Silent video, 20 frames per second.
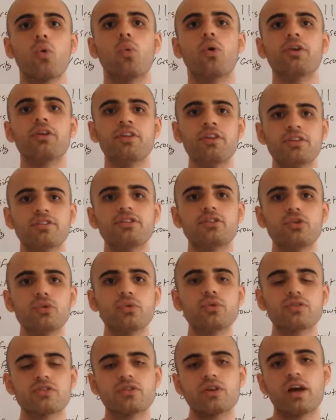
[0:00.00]
What you need to
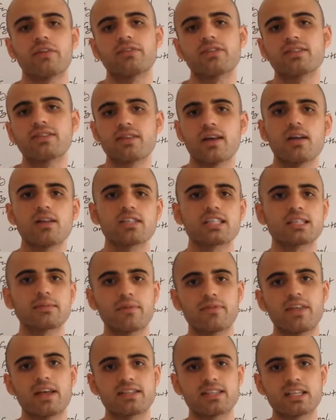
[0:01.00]
do is you have to sell
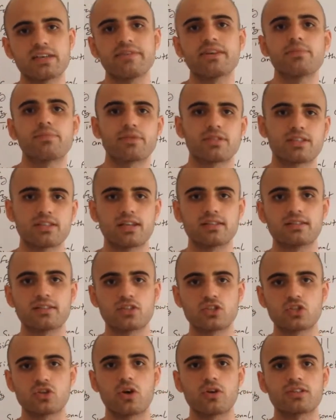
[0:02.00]
some of that 70% in
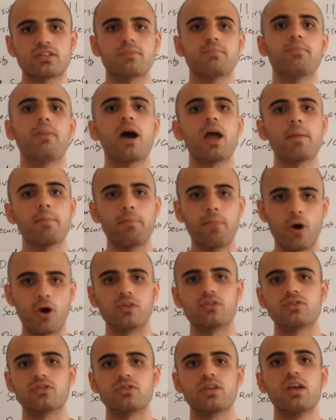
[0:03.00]
stocks and buy
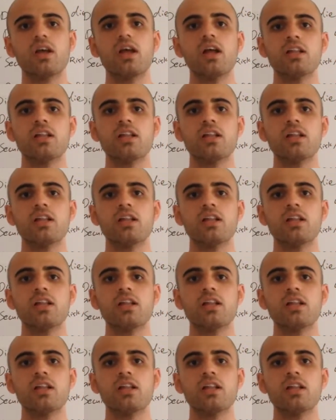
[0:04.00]
bonds.